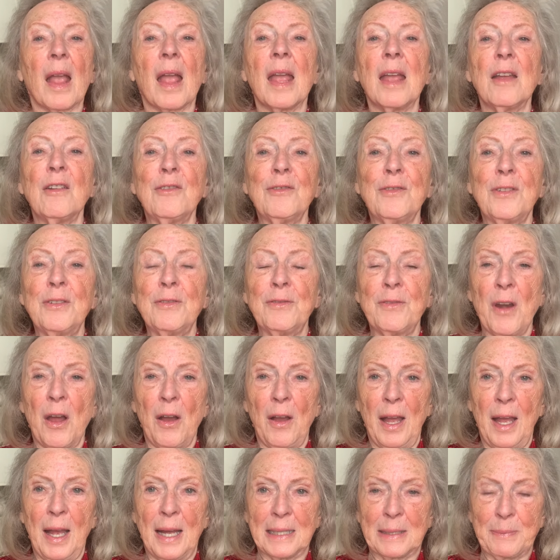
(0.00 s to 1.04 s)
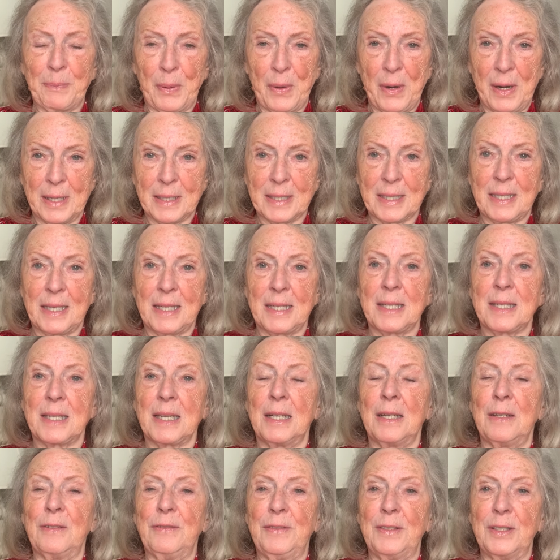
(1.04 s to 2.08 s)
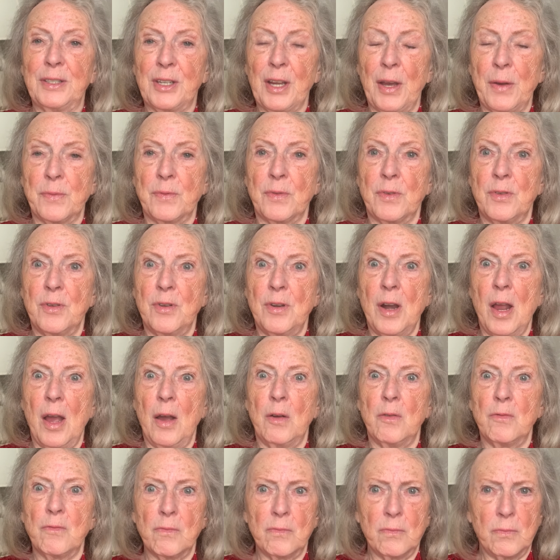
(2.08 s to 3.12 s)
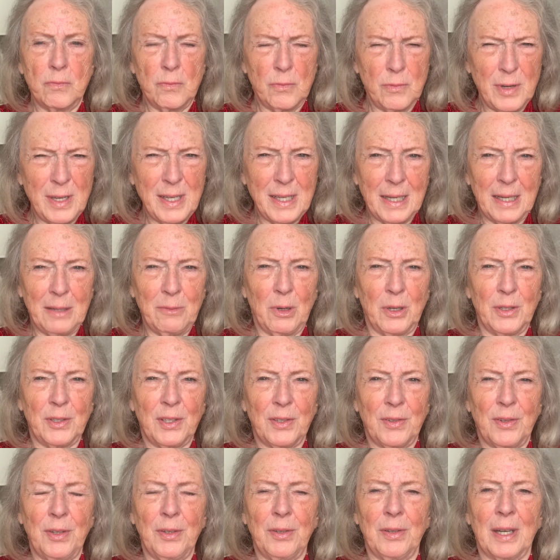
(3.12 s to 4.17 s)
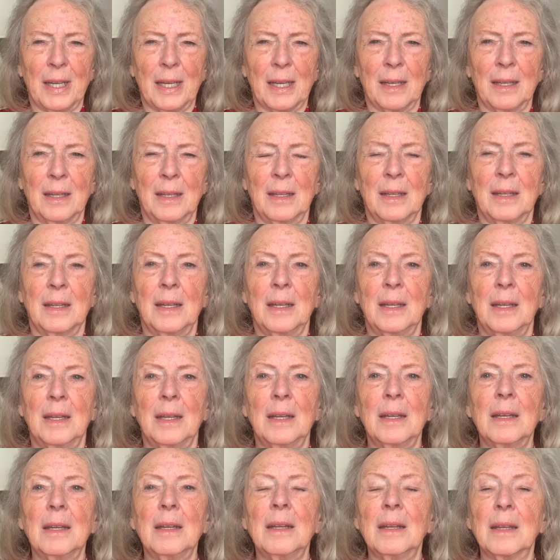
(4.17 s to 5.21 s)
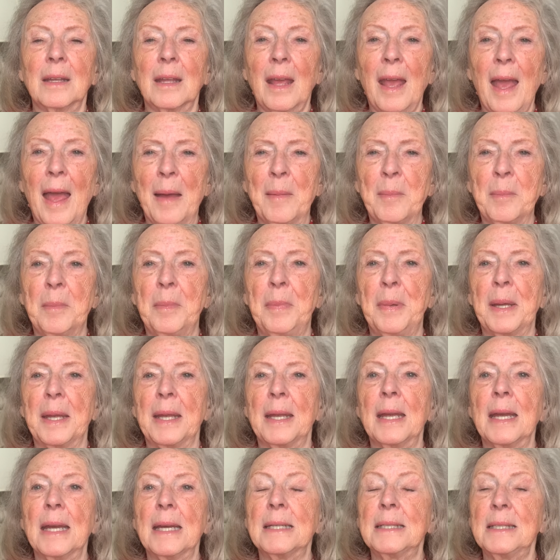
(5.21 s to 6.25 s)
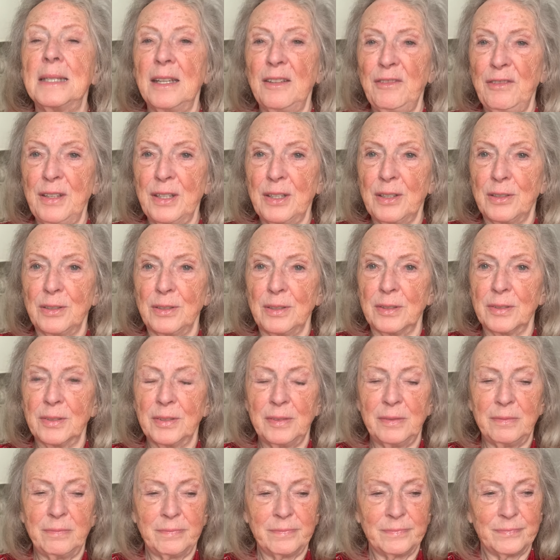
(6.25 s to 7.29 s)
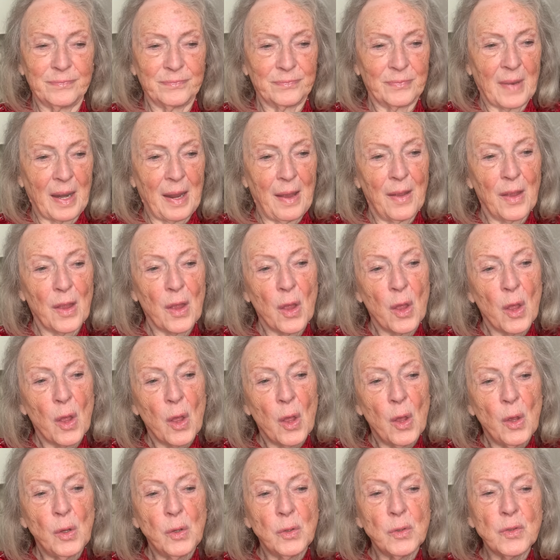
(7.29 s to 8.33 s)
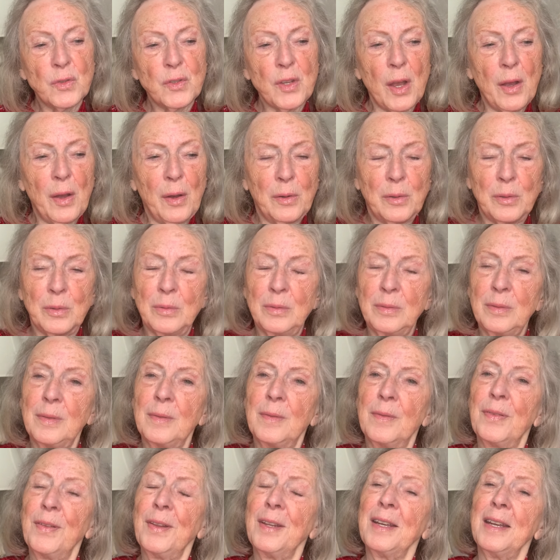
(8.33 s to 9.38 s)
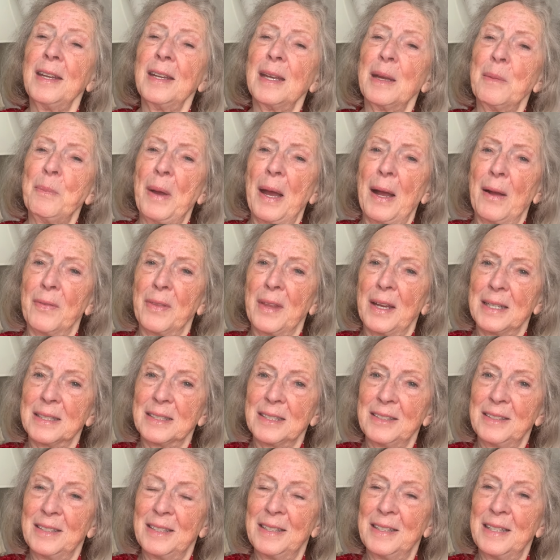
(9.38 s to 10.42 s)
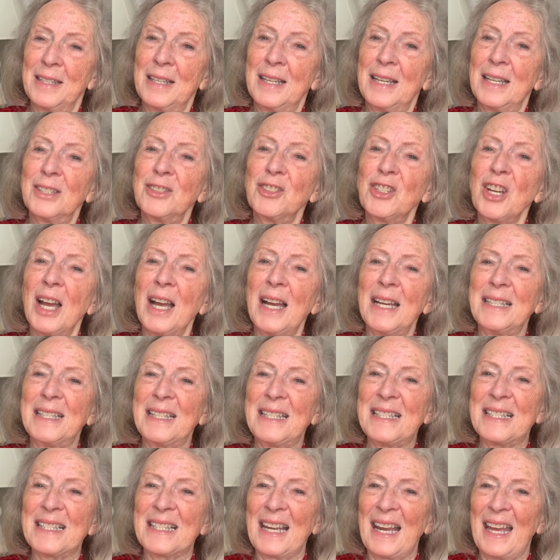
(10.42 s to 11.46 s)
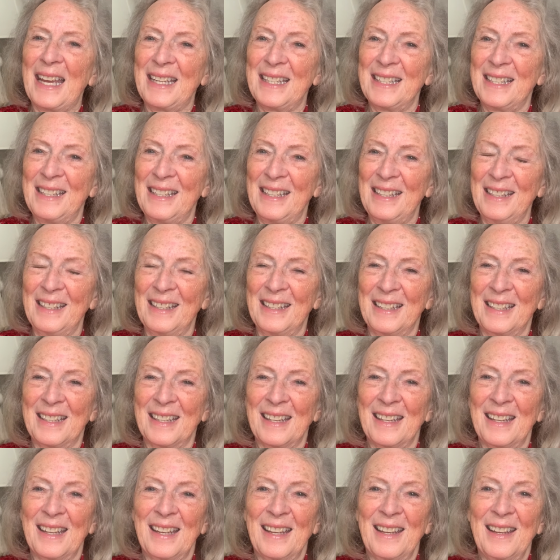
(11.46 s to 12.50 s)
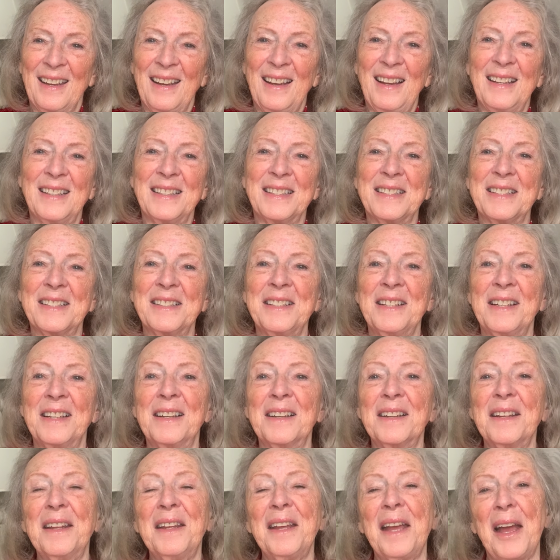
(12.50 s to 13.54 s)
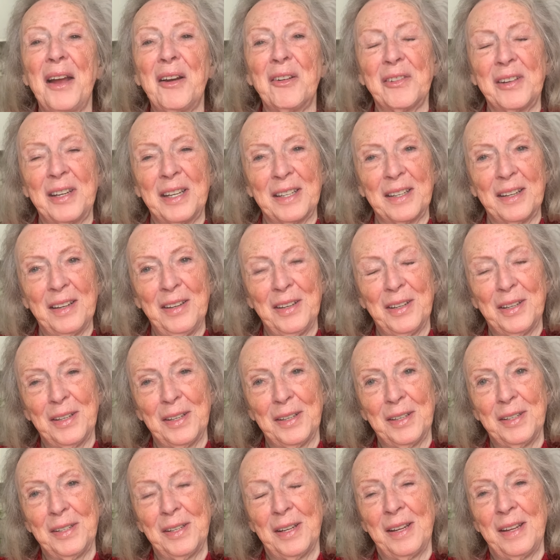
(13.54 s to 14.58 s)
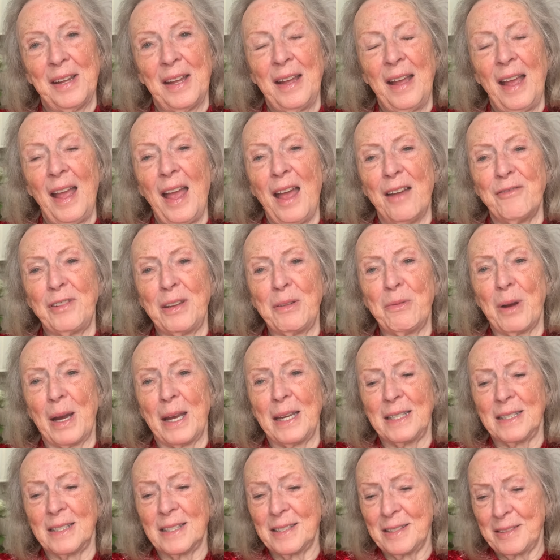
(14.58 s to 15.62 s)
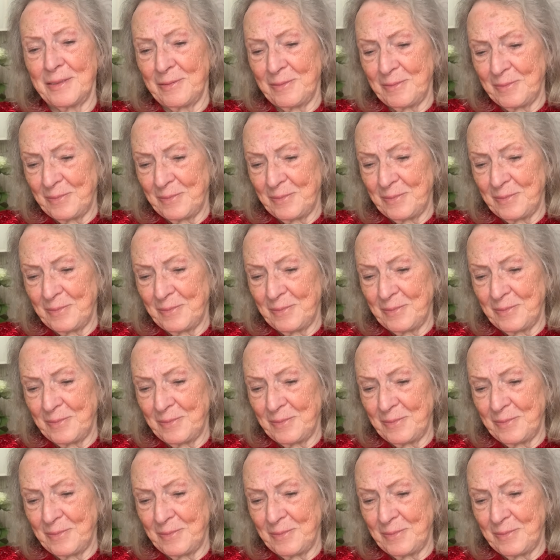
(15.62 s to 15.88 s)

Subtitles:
if you've not had practice, if you don't know really what you're doing, it can be difficult. So thinking about that Chinese lady and carrying her heavy weight.